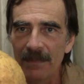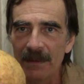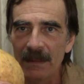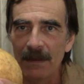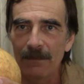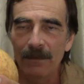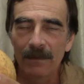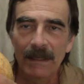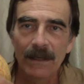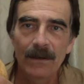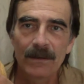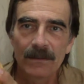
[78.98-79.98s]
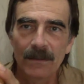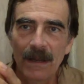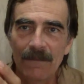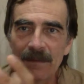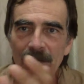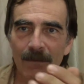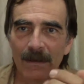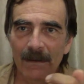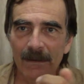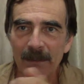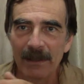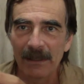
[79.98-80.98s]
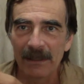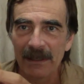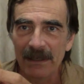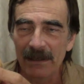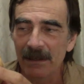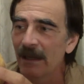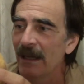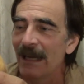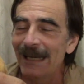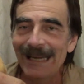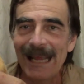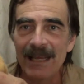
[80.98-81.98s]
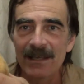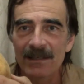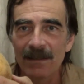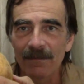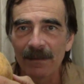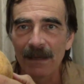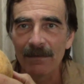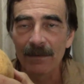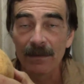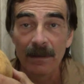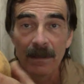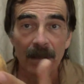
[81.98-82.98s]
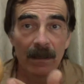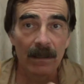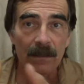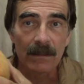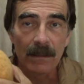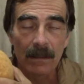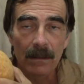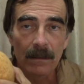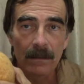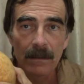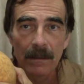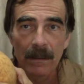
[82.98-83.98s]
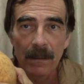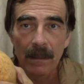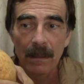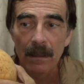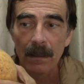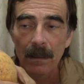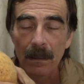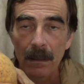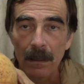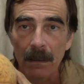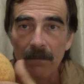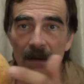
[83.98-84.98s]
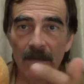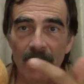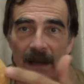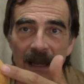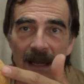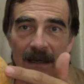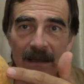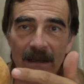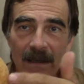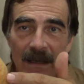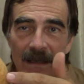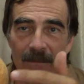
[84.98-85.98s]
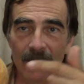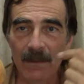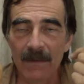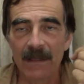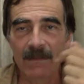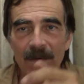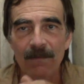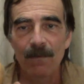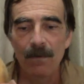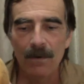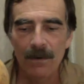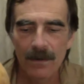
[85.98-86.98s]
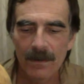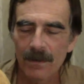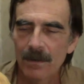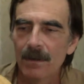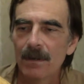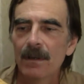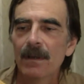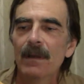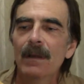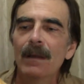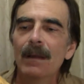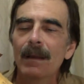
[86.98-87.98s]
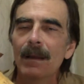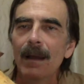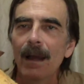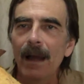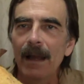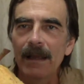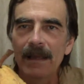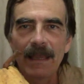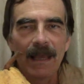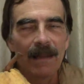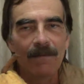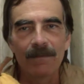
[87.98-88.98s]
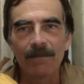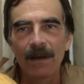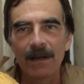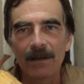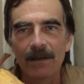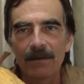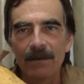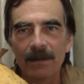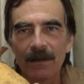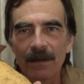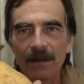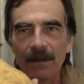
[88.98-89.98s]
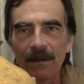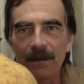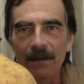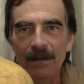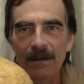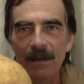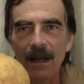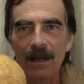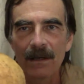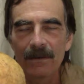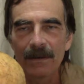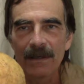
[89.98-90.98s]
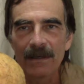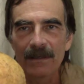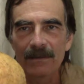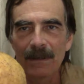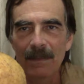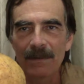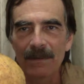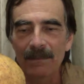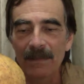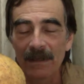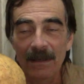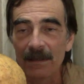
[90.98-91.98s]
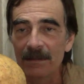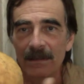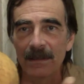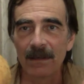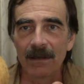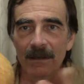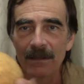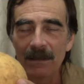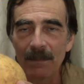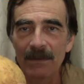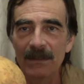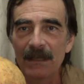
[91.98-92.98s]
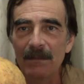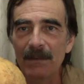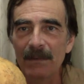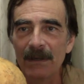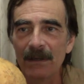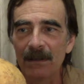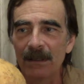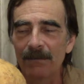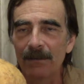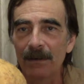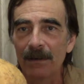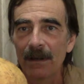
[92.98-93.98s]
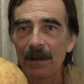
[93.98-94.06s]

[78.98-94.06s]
Different layers or have different availability and taste and flavor. So even if I had eaten one of these before, I can't even find a good concrete description because they seem to be all different.